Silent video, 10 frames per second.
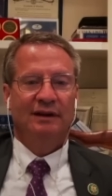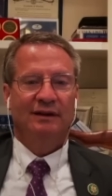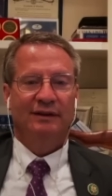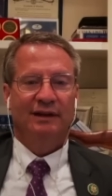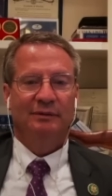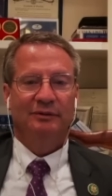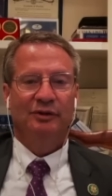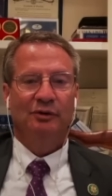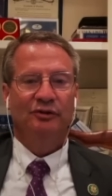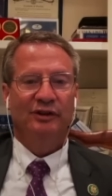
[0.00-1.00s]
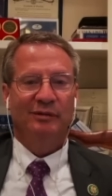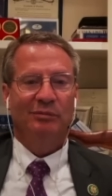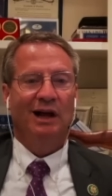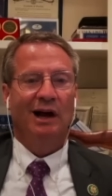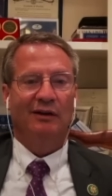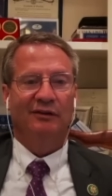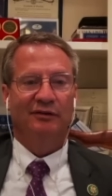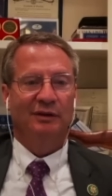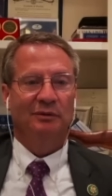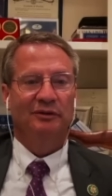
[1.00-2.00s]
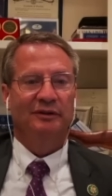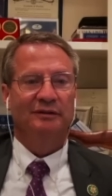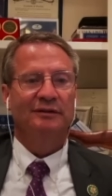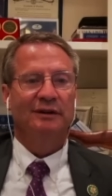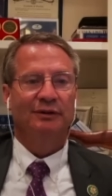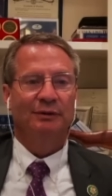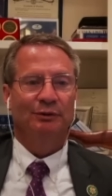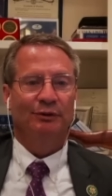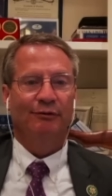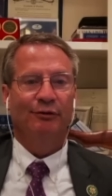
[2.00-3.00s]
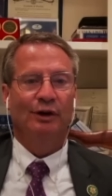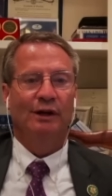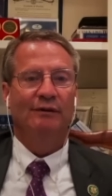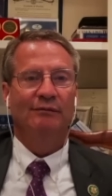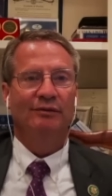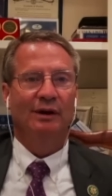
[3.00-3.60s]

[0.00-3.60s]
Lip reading: He said it was 2 city blocks if it was a foot.